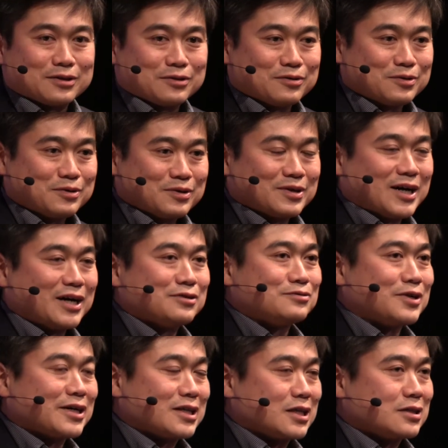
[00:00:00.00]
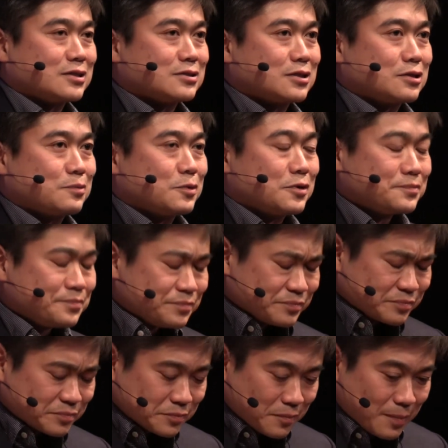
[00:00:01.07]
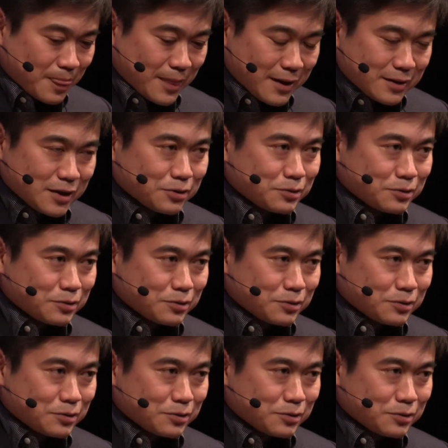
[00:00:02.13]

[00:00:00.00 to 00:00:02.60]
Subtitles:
this movement did not spread that widely.